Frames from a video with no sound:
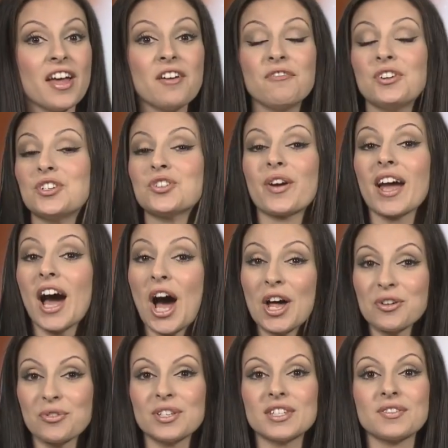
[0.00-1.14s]
featuring
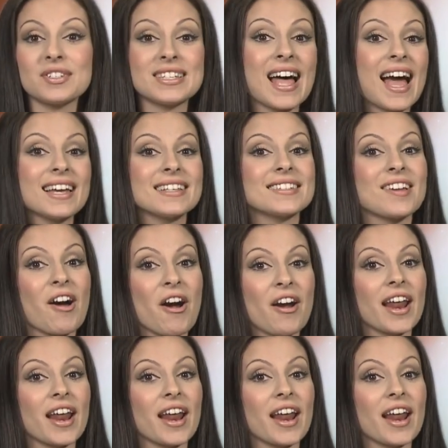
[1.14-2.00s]
hundreds of science, art,